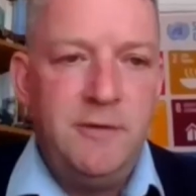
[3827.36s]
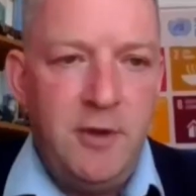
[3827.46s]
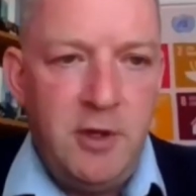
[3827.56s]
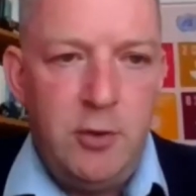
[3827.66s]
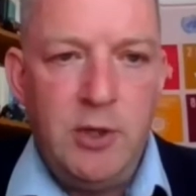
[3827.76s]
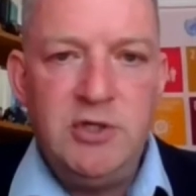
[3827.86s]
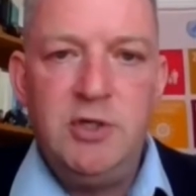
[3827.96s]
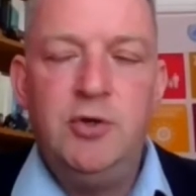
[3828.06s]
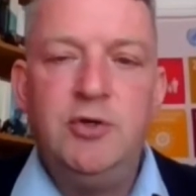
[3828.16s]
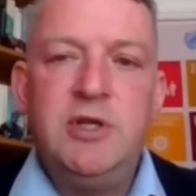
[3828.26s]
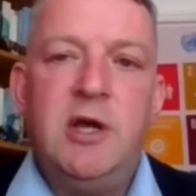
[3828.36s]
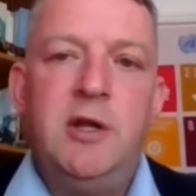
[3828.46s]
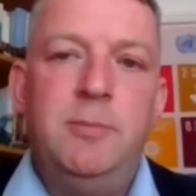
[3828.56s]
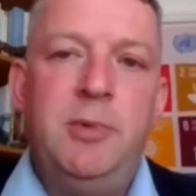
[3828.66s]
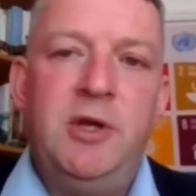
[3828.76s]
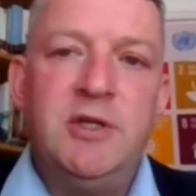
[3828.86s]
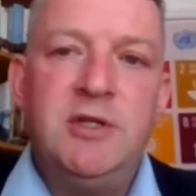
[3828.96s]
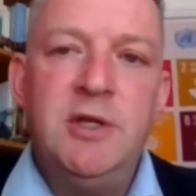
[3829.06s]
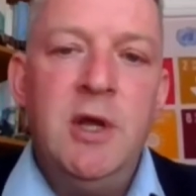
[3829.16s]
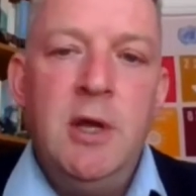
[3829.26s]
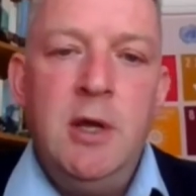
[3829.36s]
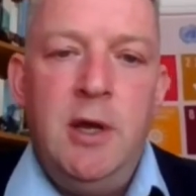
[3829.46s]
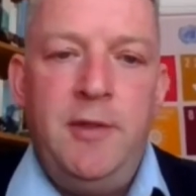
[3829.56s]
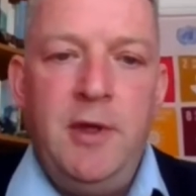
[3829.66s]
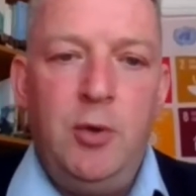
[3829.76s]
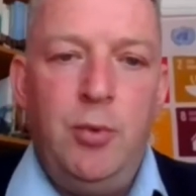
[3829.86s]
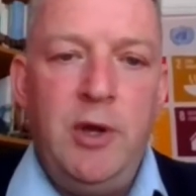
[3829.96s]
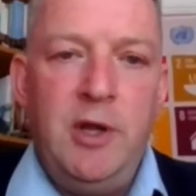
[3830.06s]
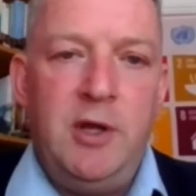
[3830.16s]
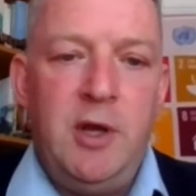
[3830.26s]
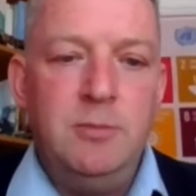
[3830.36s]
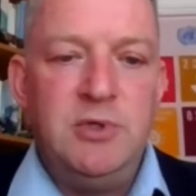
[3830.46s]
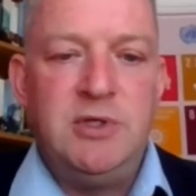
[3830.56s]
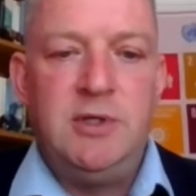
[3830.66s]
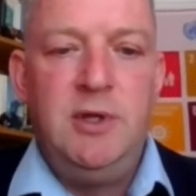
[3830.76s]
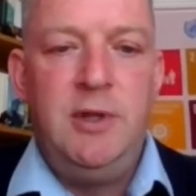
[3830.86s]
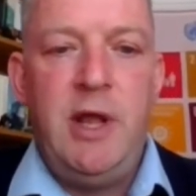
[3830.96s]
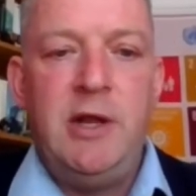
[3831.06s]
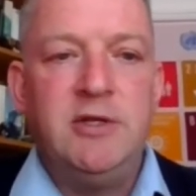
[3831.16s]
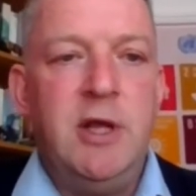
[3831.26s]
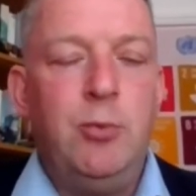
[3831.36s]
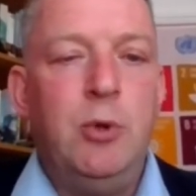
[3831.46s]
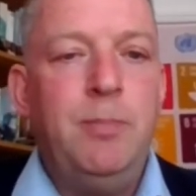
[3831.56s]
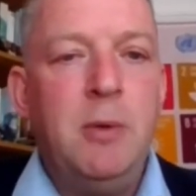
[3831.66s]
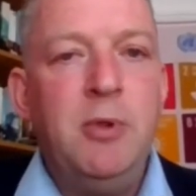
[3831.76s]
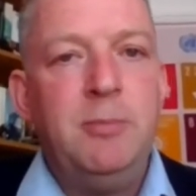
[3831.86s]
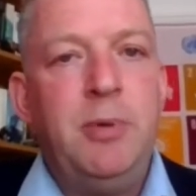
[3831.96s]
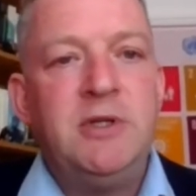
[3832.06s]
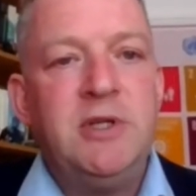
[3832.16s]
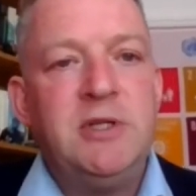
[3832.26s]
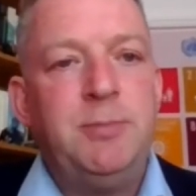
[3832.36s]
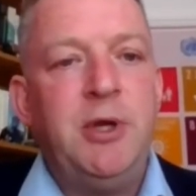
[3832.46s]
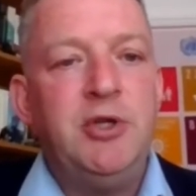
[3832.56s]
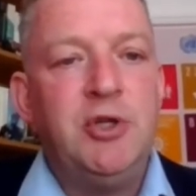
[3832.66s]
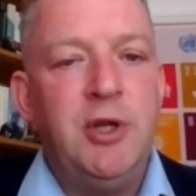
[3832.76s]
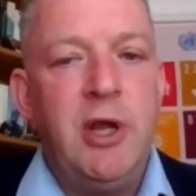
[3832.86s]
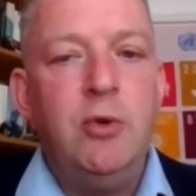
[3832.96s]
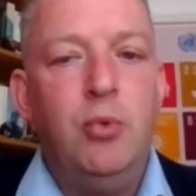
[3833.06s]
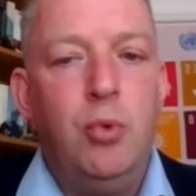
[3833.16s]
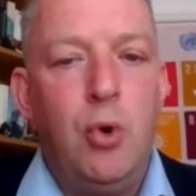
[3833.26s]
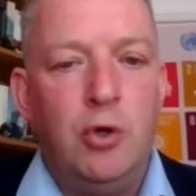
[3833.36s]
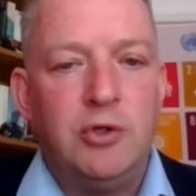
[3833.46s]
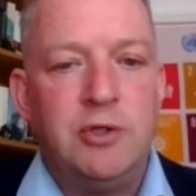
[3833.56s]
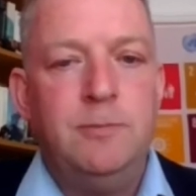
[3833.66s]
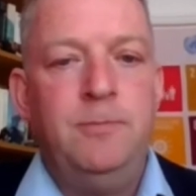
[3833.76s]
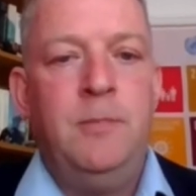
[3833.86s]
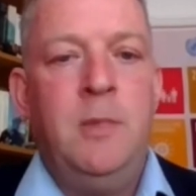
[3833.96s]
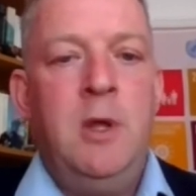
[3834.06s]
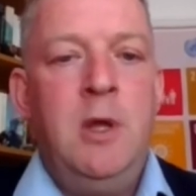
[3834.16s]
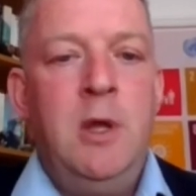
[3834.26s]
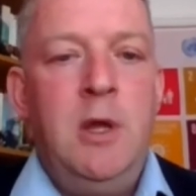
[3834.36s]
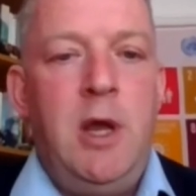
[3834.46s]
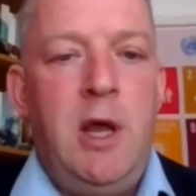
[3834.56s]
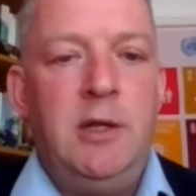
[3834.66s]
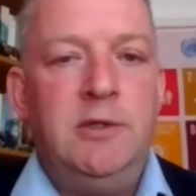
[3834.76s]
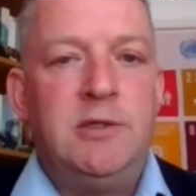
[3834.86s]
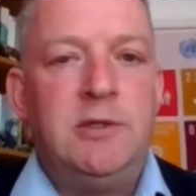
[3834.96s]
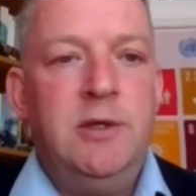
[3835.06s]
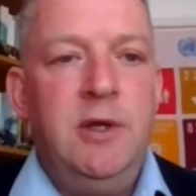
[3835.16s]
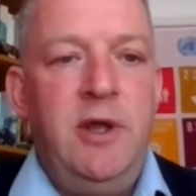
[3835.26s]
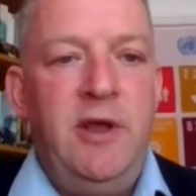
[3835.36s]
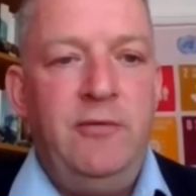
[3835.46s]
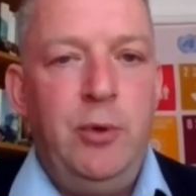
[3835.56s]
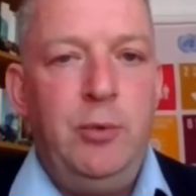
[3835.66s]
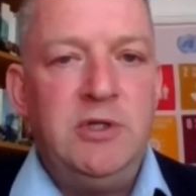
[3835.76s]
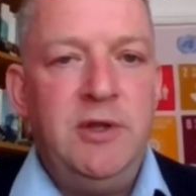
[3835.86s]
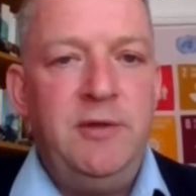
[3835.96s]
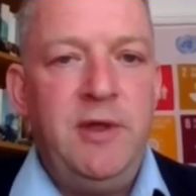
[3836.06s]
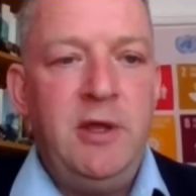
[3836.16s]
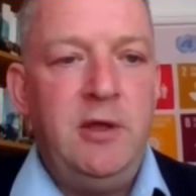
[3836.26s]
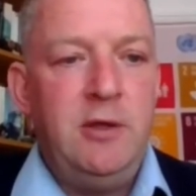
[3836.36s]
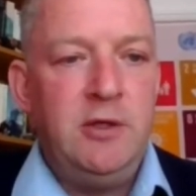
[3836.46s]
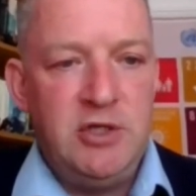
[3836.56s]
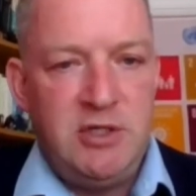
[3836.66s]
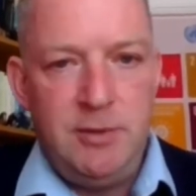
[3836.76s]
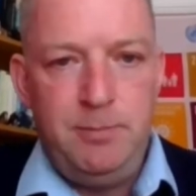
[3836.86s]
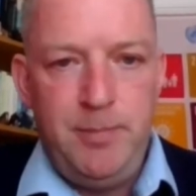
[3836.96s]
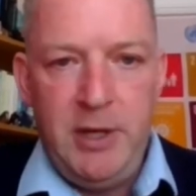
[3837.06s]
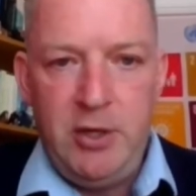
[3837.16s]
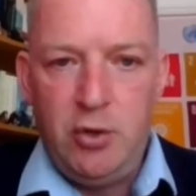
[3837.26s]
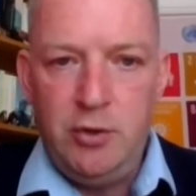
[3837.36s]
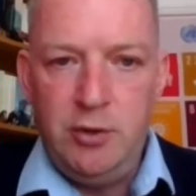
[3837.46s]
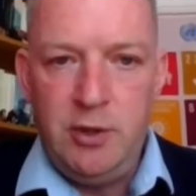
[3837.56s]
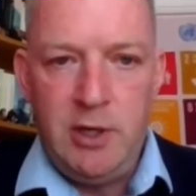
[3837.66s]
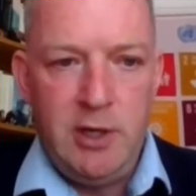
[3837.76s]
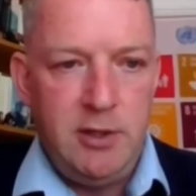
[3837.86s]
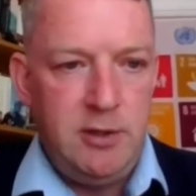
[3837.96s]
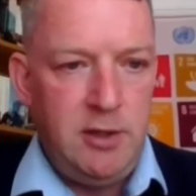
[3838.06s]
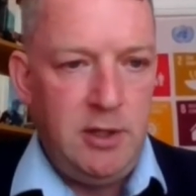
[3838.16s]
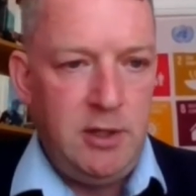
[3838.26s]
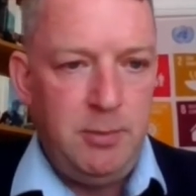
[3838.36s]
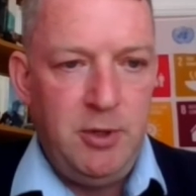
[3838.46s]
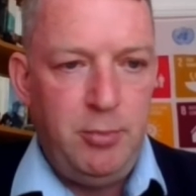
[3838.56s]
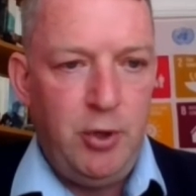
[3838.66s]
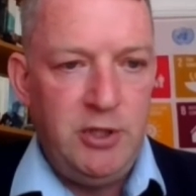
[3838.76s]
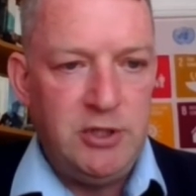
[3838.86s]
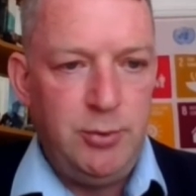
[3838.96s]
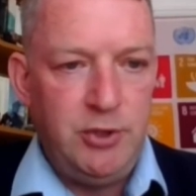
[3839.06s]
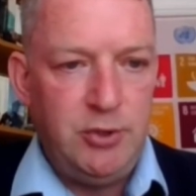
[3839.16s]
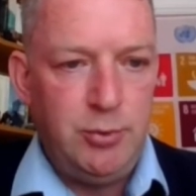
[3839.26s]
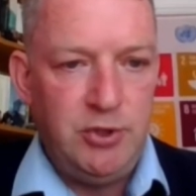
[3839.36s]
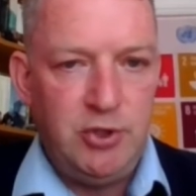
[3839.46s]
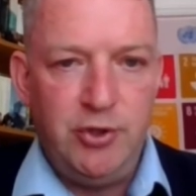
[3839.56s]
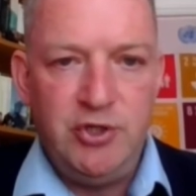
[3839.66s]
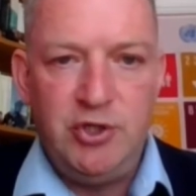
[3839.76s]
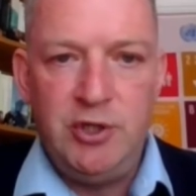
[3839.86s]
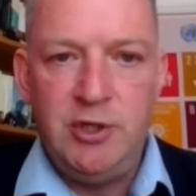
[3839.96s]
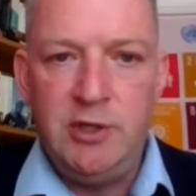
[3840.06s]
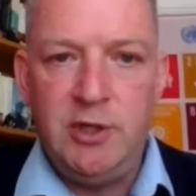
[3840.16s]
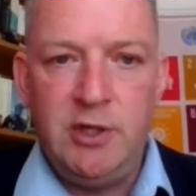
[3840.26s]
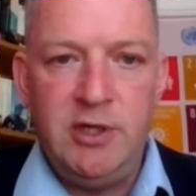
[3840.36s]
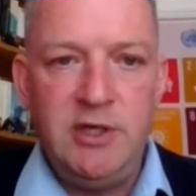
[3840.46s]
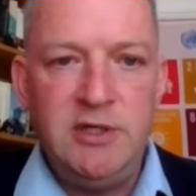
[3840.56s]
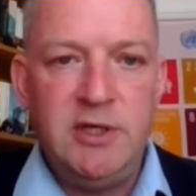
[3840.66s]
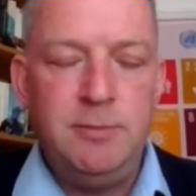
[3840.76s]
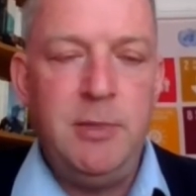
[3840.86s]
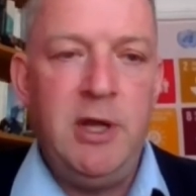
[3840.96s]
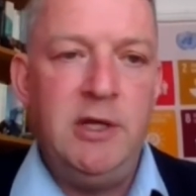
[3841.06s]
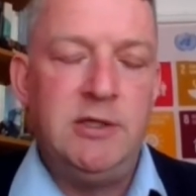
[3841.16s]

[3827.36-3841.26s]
the question, Rosanna, because I think when it comes, then it's like, well, public participation in what? And if we were to think, just to pick on a couple of points which Christian and Gijs had made,